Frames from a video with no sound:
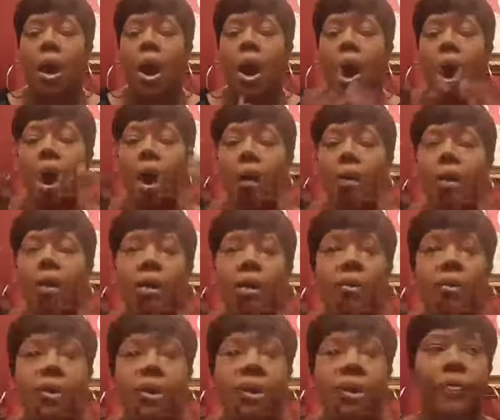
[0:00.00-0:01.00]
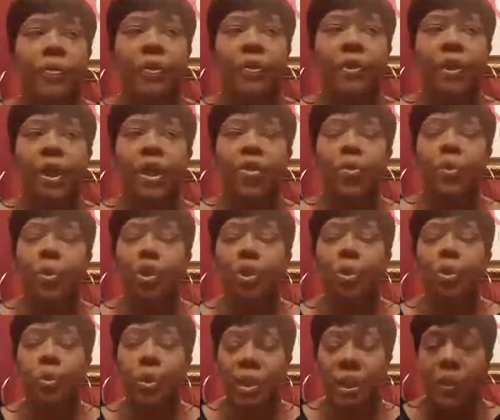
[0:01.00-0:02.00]
All of those different things, we're
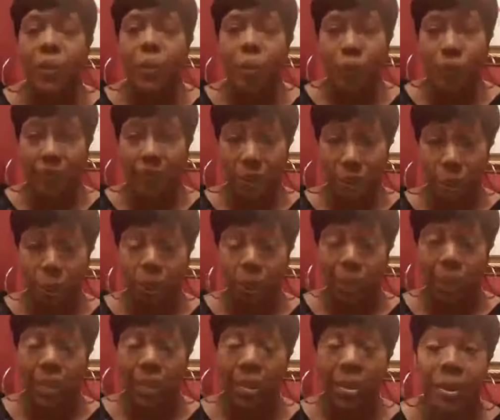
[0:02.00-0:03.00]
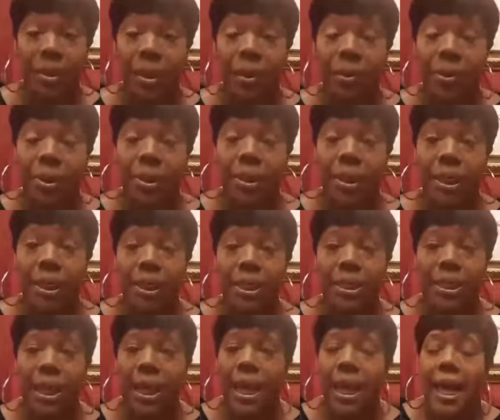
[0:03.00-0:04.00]
too tuned into those
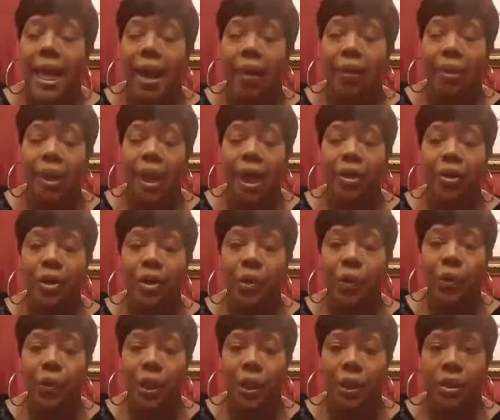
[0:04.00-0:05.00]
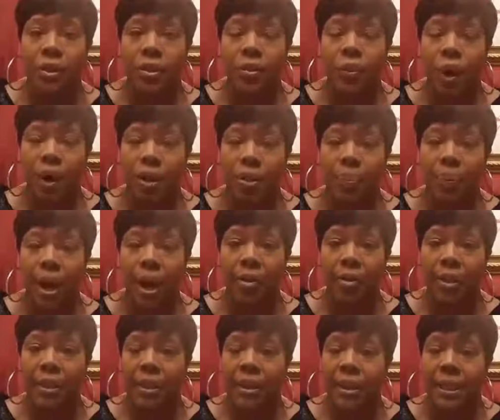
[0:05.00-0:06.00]
things, and we're not tuned into our
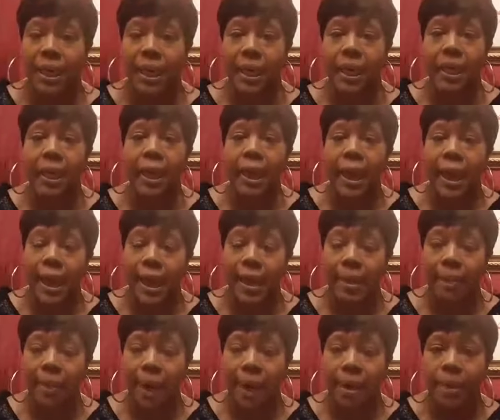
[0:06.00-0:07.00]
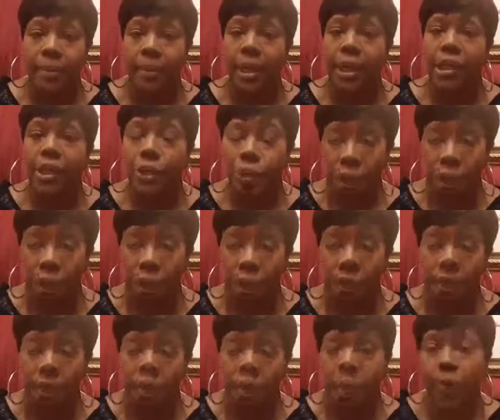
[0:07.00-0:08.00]
spouses saying, "Hey, babe, can you cook a
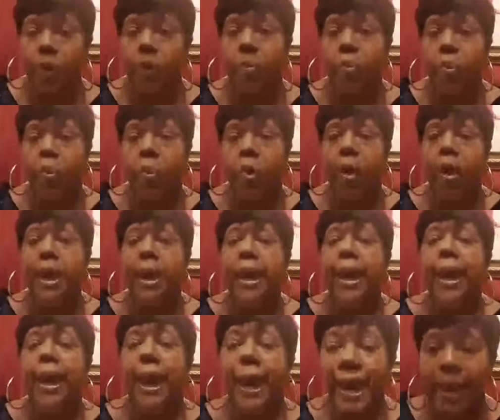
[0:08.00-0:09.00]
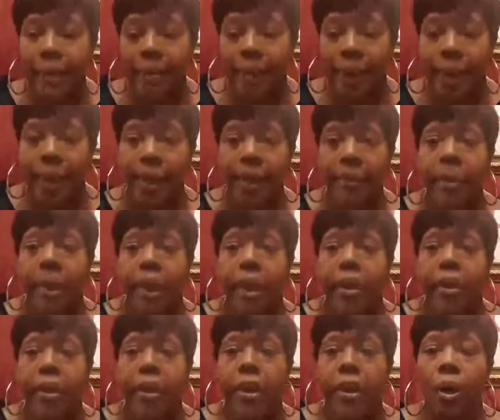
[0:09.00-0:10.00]
little bit more? Hey, babe,
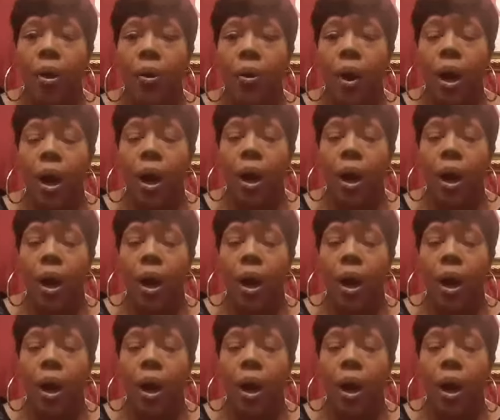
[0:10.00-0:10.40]
you know,